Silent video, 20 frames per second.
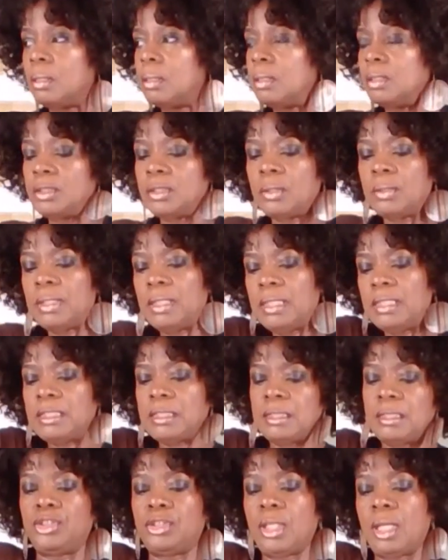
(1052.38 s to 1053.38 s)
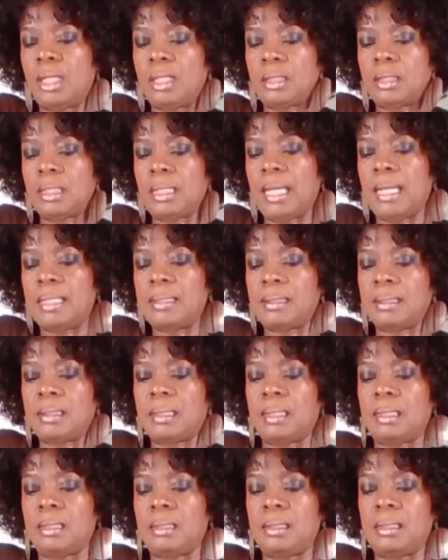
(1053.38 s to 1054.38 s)
So each chunk has
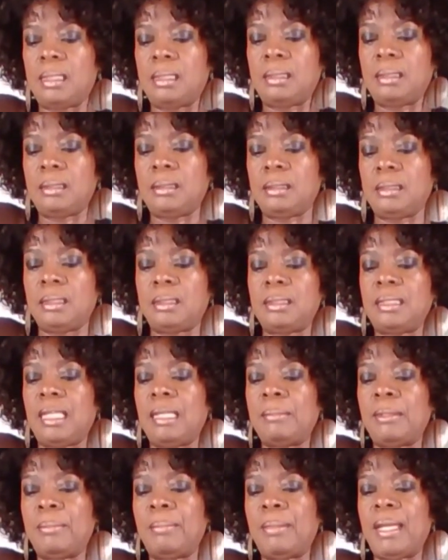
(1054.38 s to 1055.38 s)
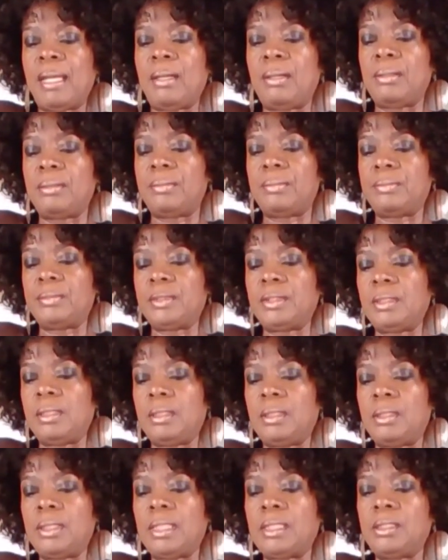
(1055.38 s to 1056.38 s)
the same amount. You
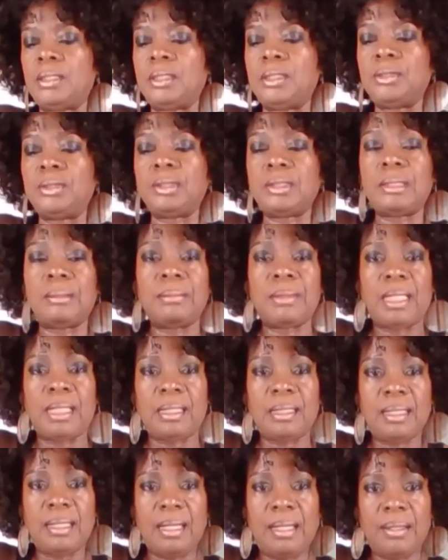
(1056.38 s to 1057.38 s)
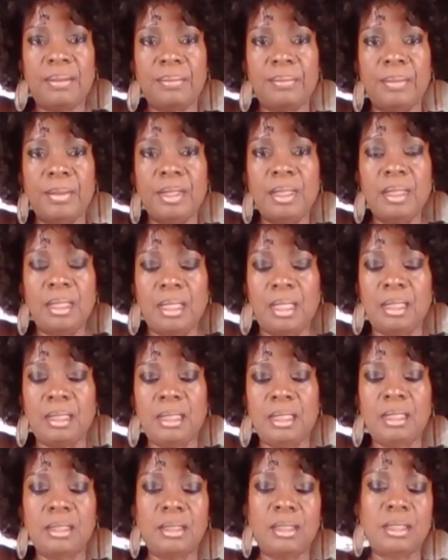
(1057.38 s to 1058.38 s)
know, like you could do something like that, and
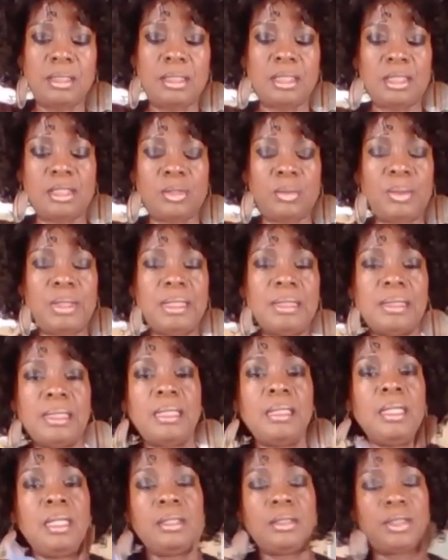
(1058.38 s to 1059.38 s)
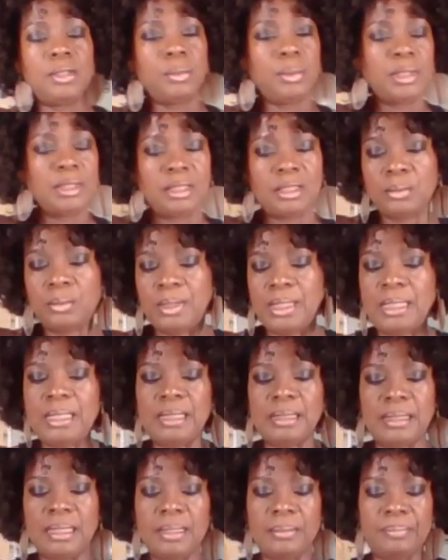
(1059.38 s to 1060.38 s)
then just squeeze it. So you want to
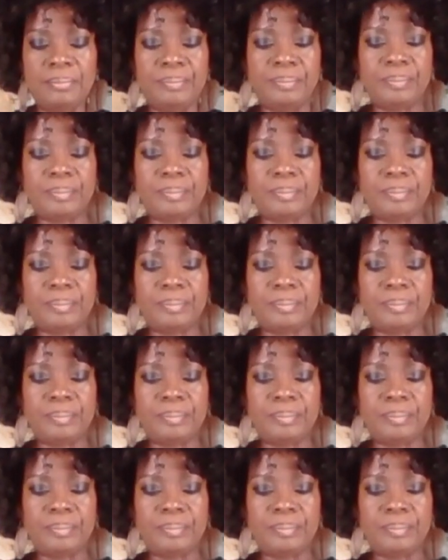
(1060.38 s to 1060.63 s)
squeeze it,